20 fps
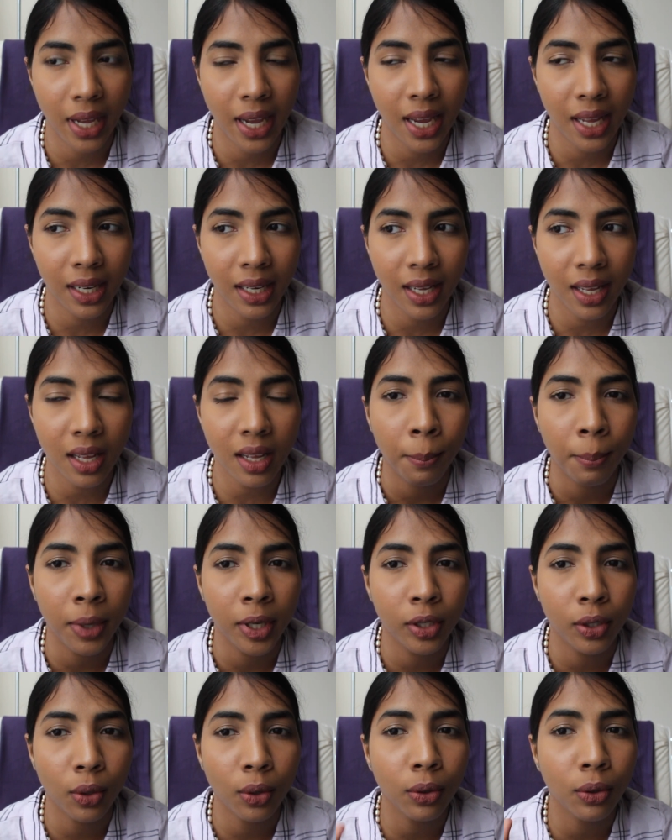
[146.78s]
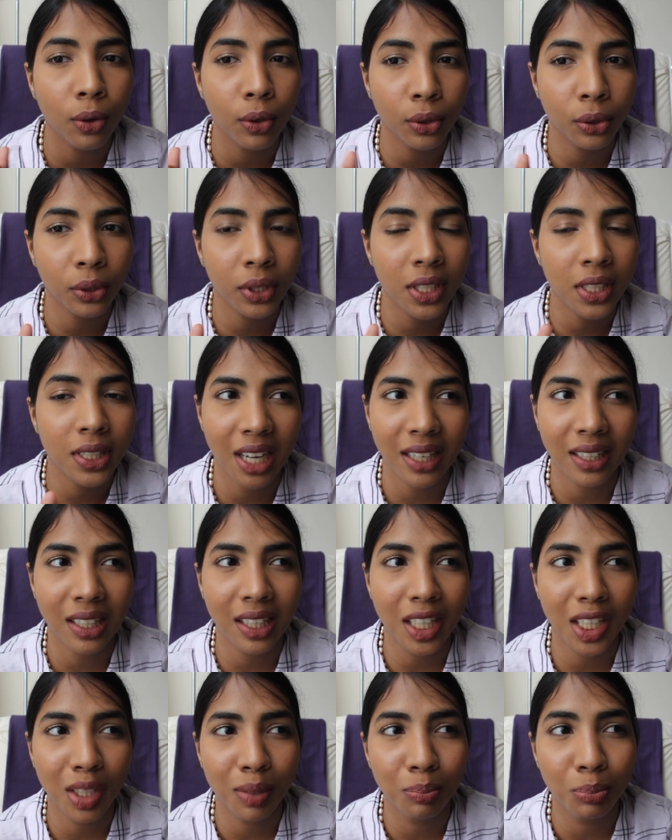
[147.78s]
area, but don't go to these tiny
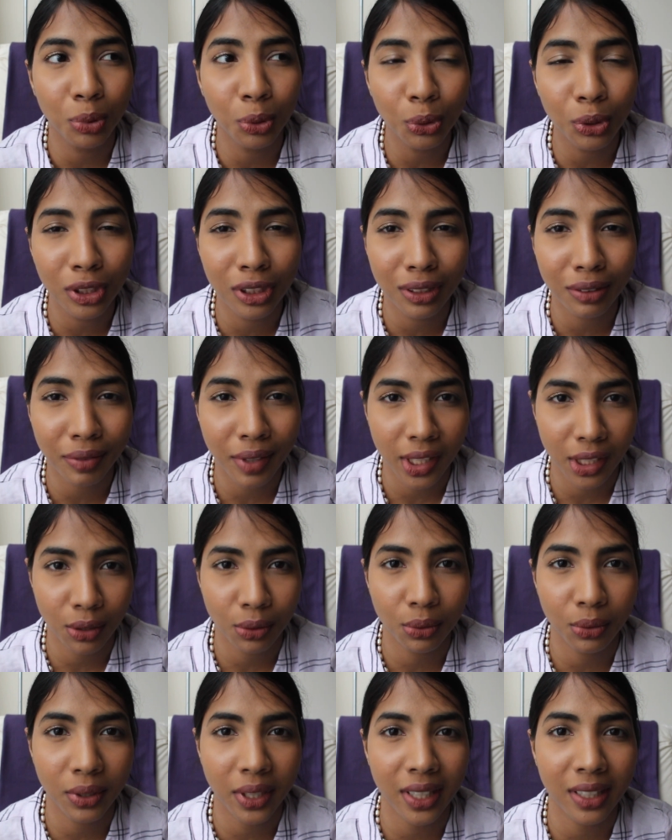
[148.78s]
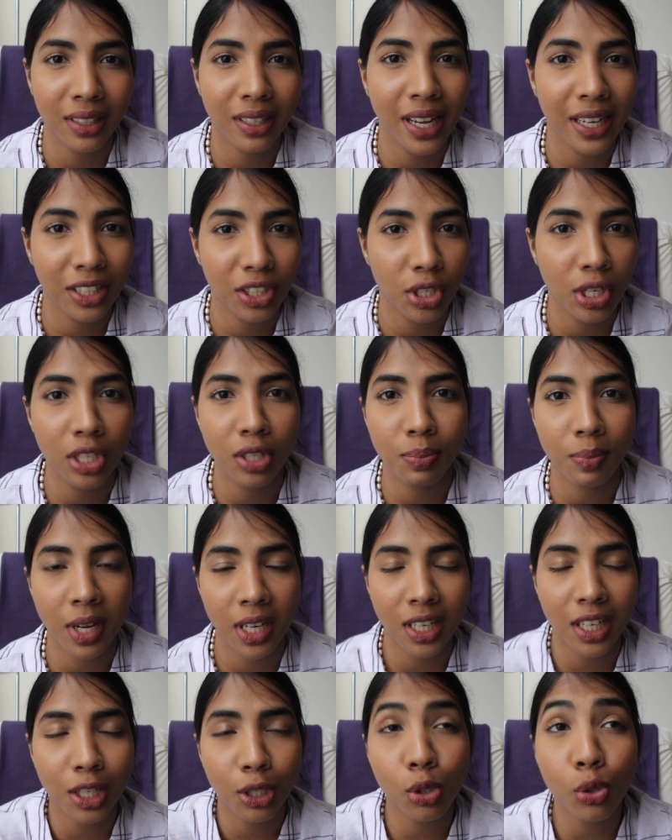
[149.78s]
little booths where you can exchange
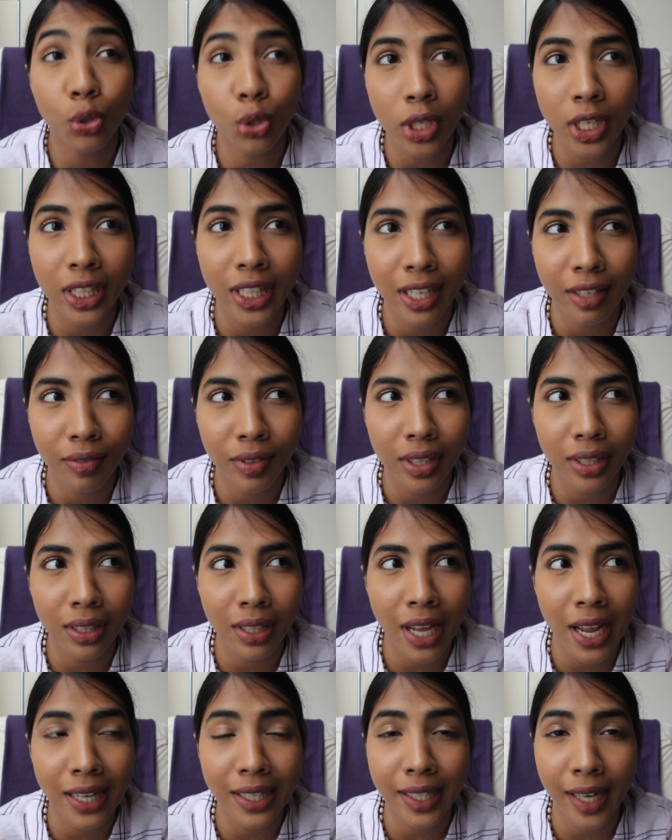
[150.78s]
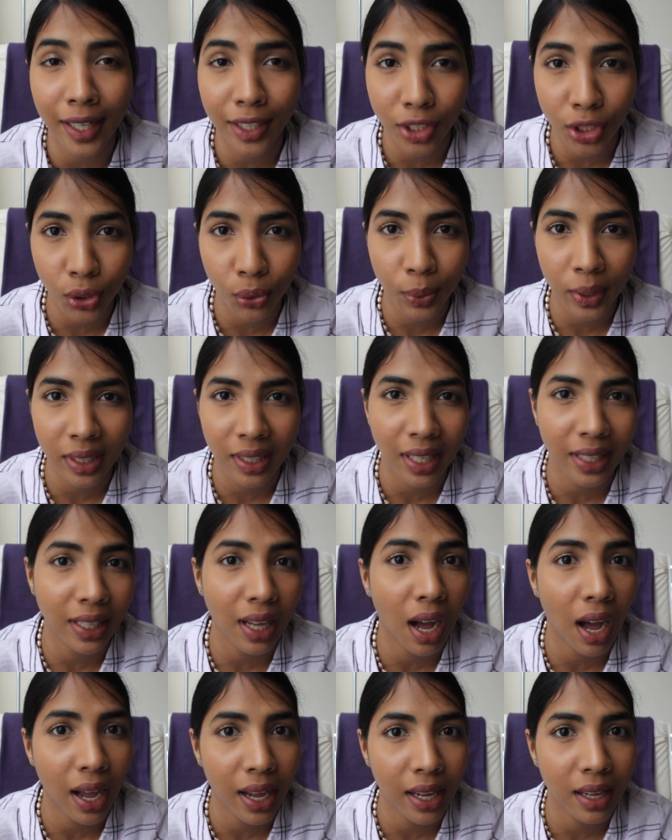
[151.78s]
money. Usually they will entice you with like
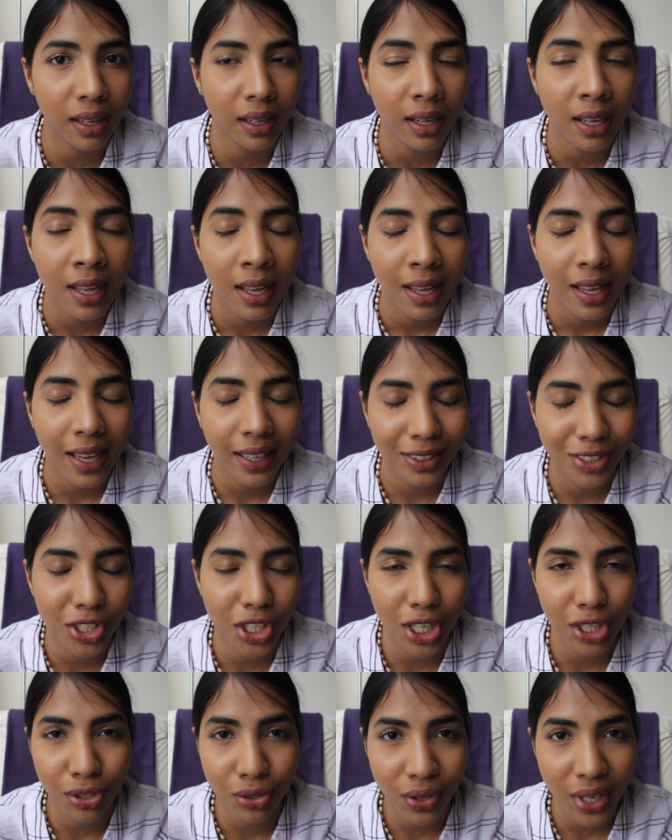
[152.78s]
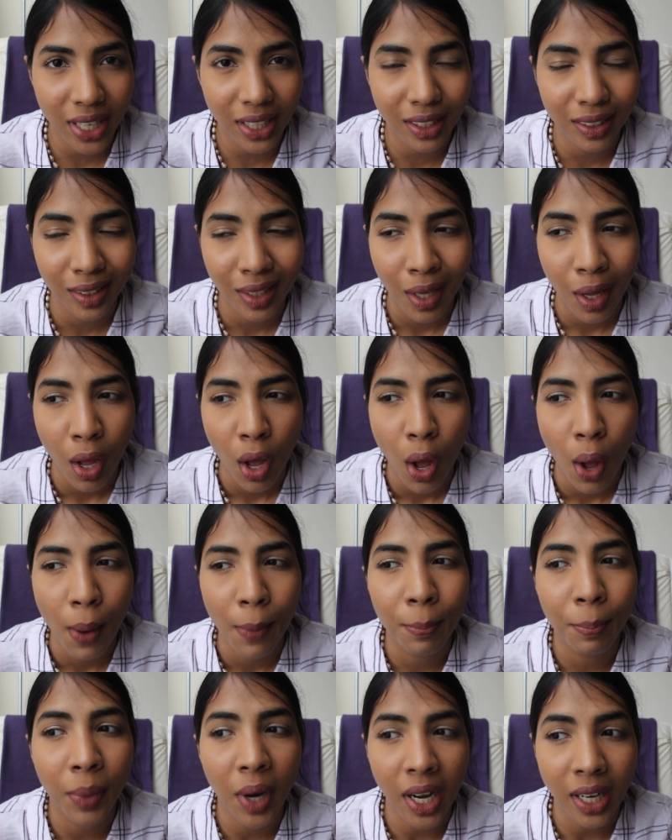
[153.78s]
higher exchange rates,
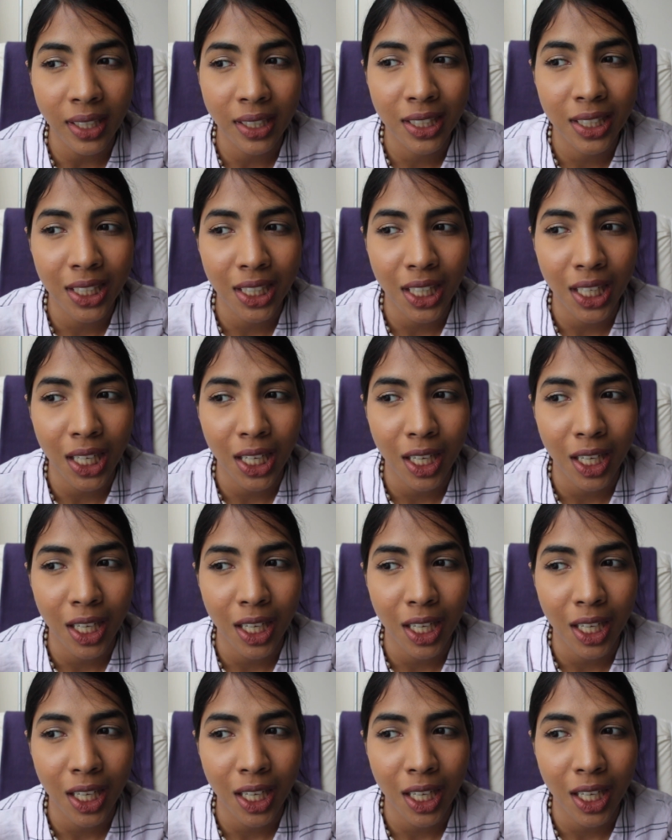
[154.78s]
but